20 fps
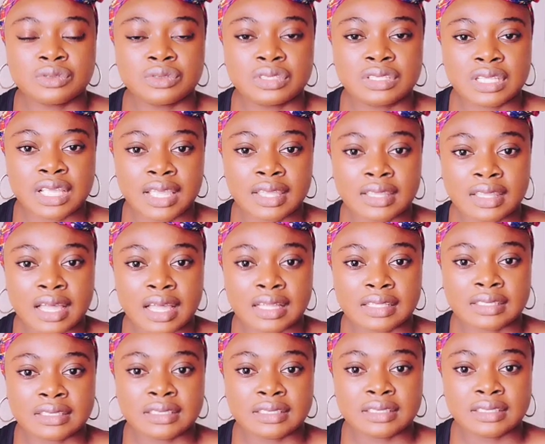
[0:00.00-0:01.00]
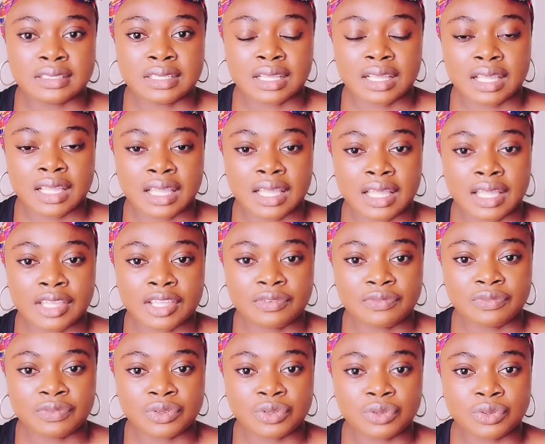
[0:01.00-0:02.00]
to say that
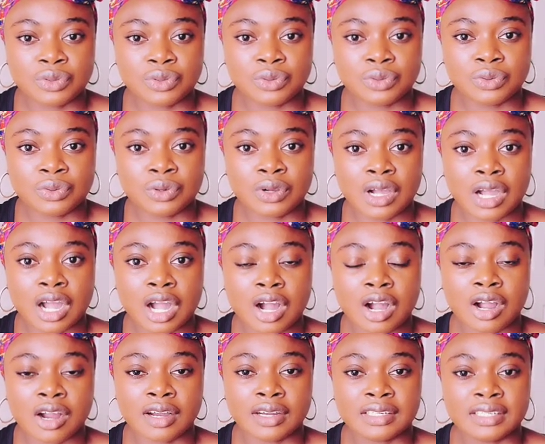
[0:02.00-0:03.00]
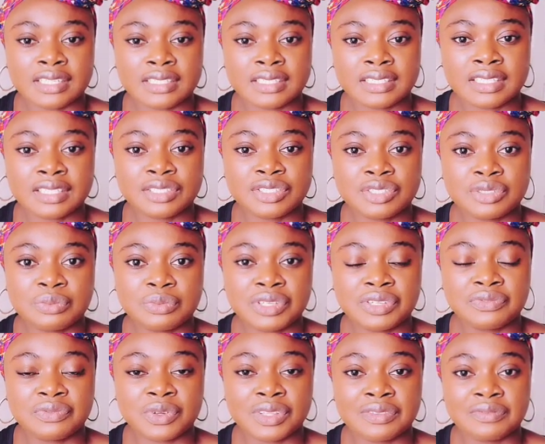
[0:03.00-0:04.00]
if you are listening to
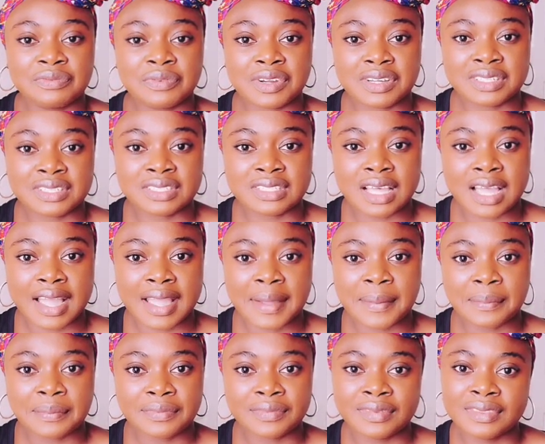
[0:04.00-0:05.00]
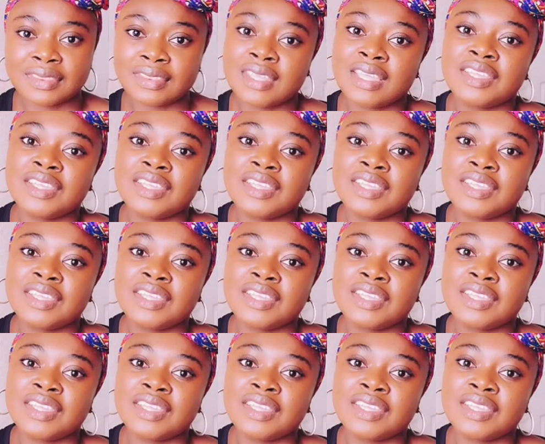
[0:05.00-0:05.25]
me for the first time,